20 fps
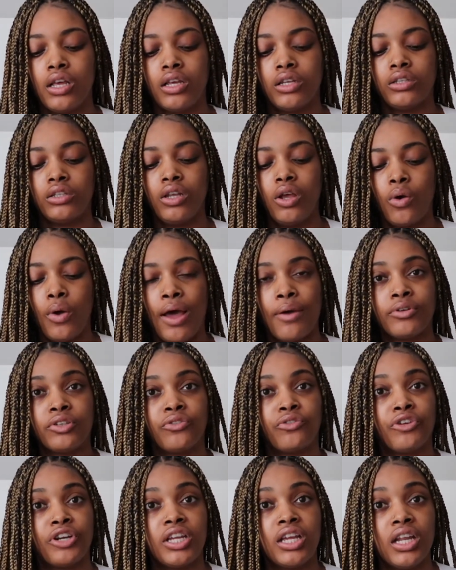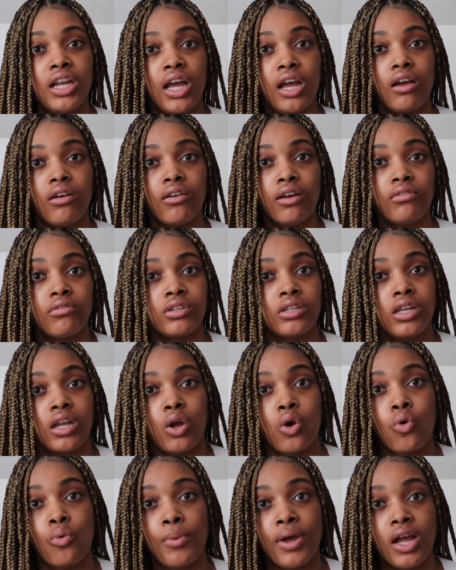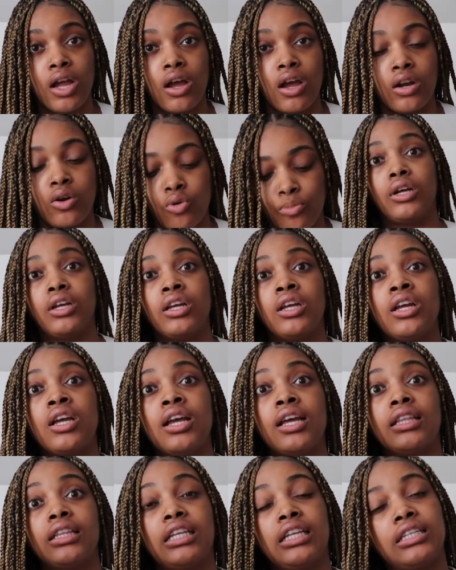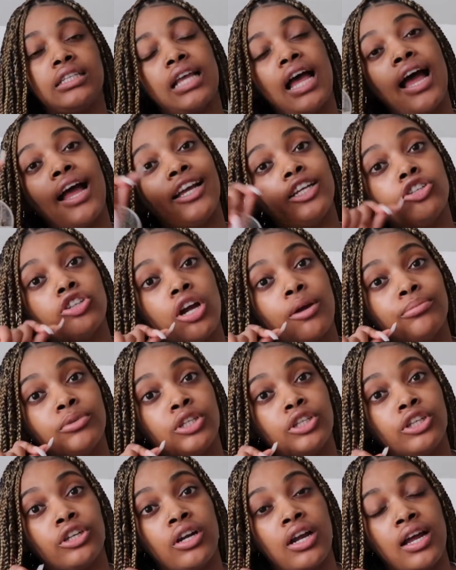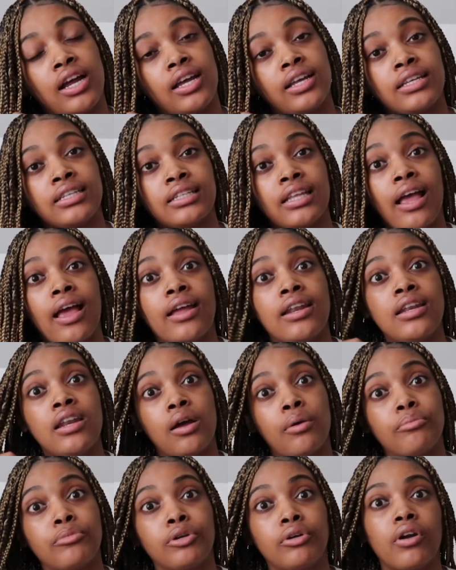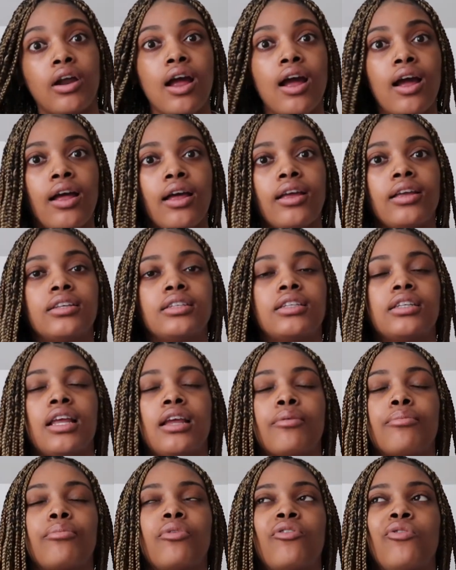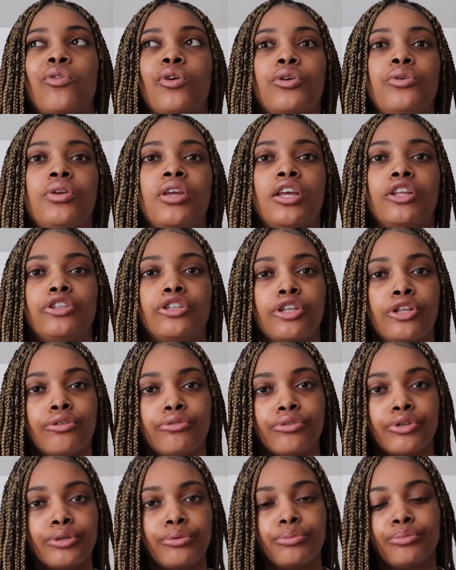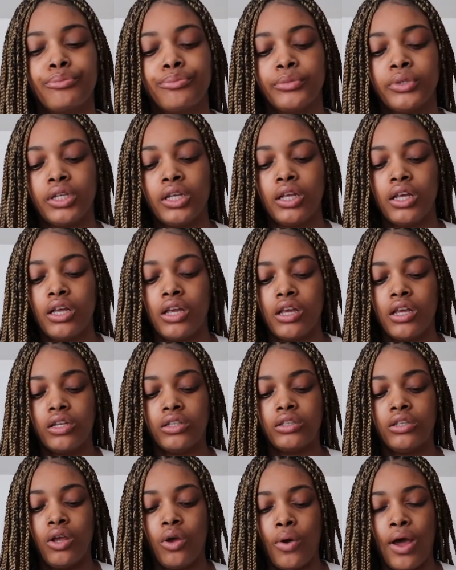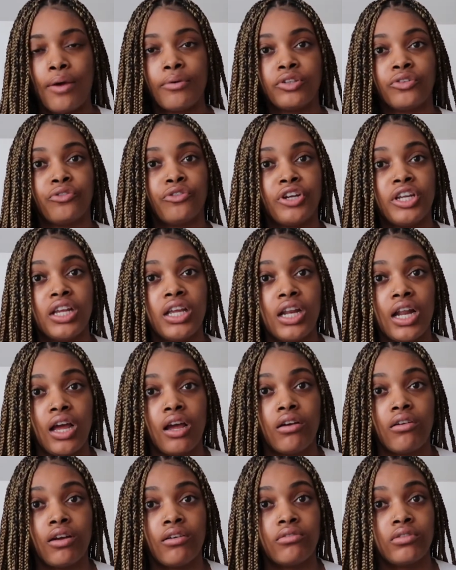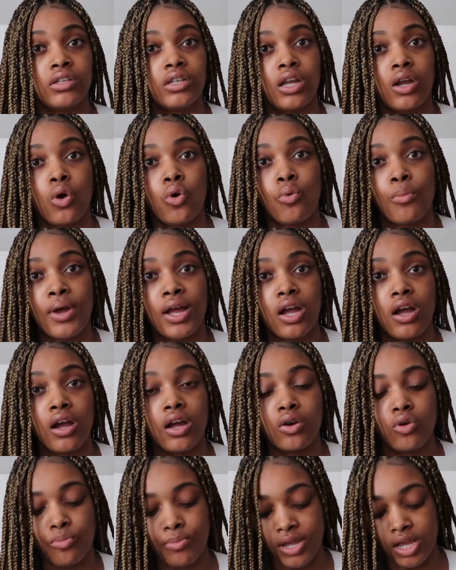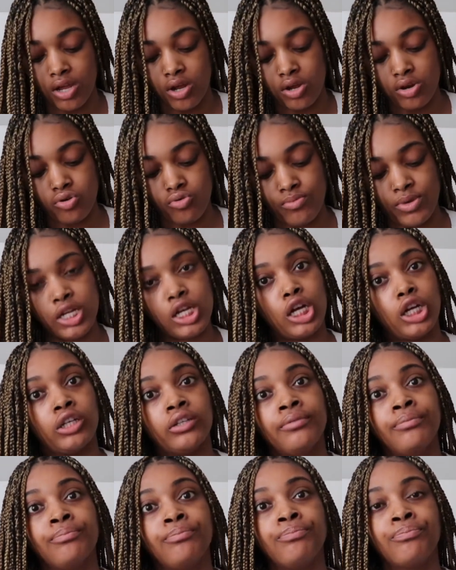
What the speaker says: So I was freaking out. I was like, oh my god, put these eye drops in your eyes that numb your eyes, like before you get into the room. So I was freaking out. I was like, oh my god, oh my god, oh my god.